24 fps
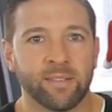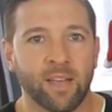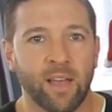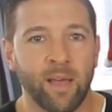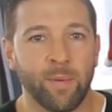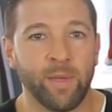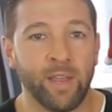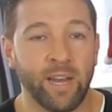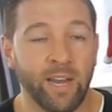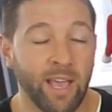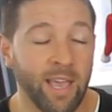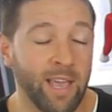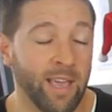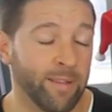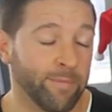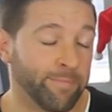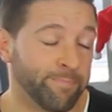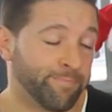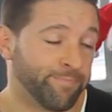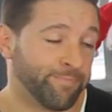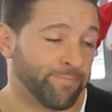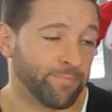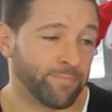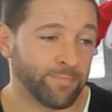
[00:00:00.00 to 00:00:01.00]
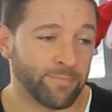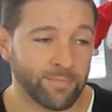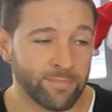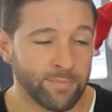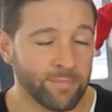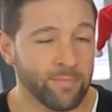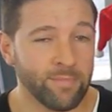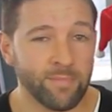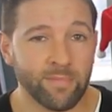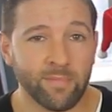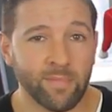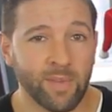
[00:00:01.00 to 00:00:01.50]
I mean, hey,
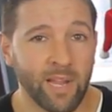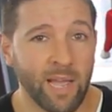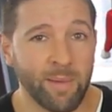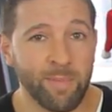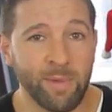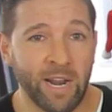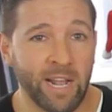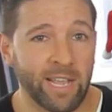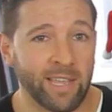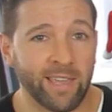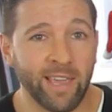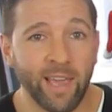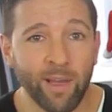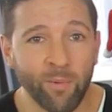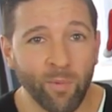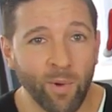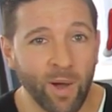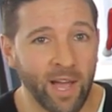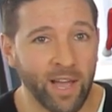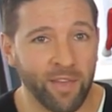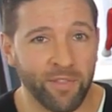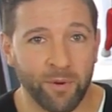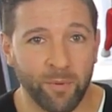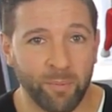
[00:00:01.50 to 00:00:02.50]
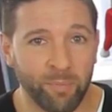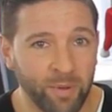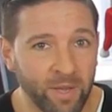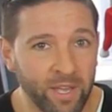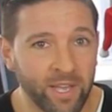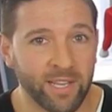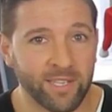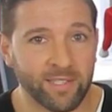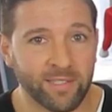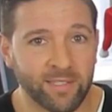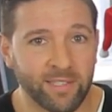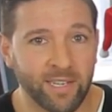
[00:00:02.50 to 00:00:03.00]
I mean, I get why they're
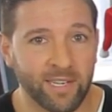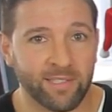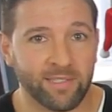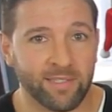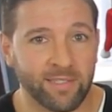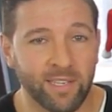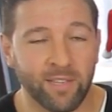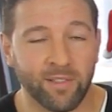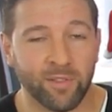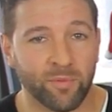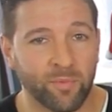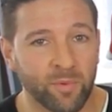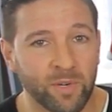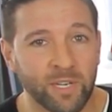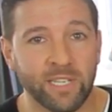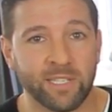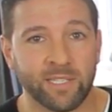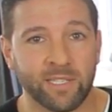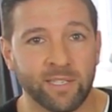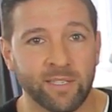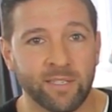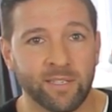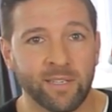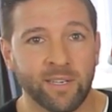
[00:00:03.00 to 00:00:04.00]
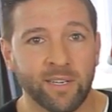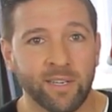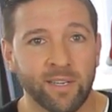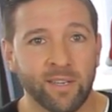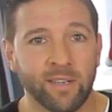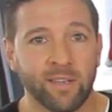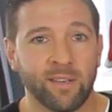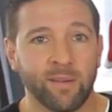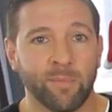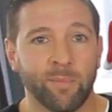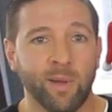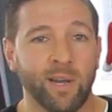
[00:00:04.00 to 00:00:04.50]
pissed, I see the reason,
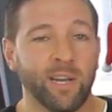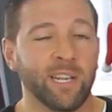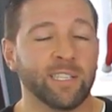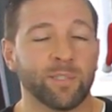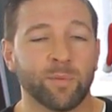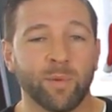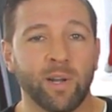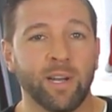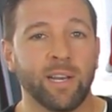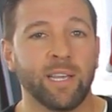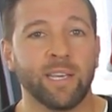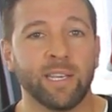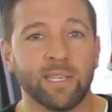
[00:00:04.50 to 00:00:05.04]
but it is what it